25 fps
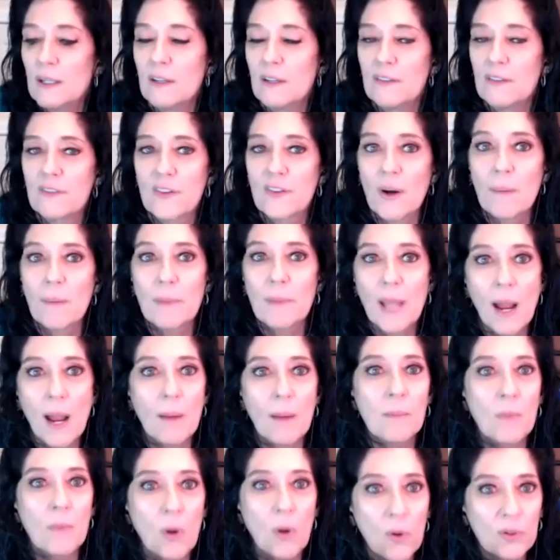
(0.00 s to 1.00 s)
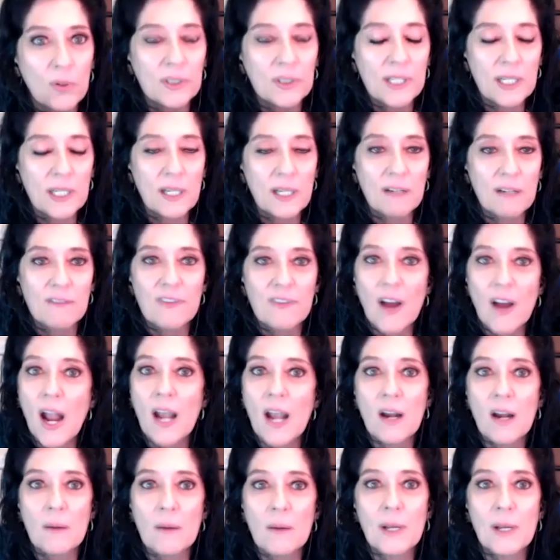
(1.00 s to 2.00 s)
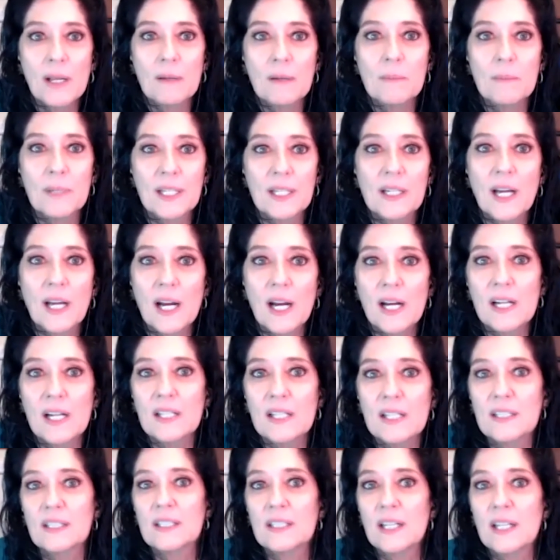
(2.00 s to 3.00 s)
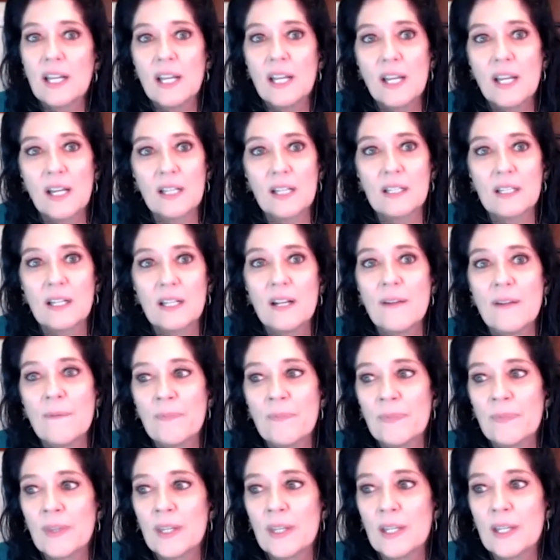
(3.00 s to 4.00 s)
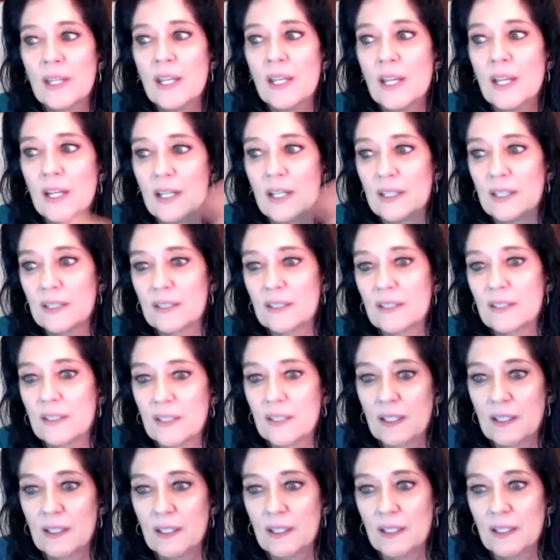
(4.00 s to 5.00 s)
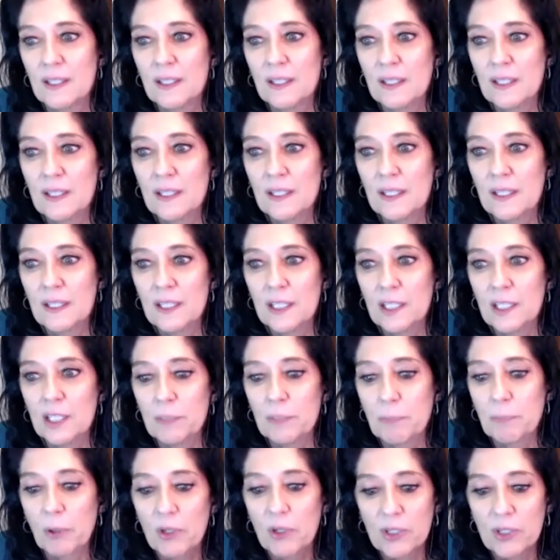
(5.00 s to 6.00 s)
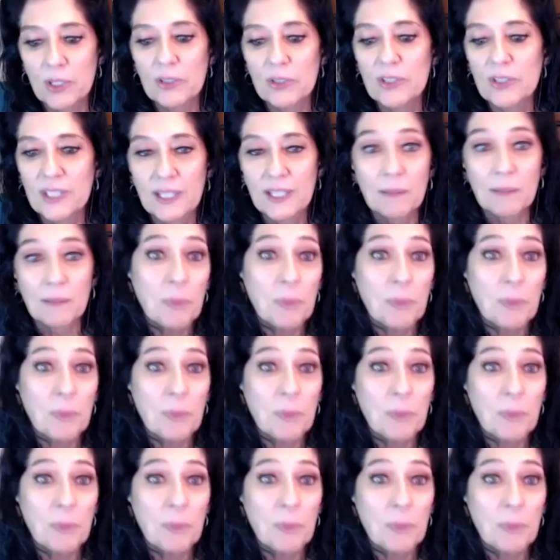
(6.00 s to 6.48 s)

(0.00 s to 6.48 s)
from that moldy environment because it is producing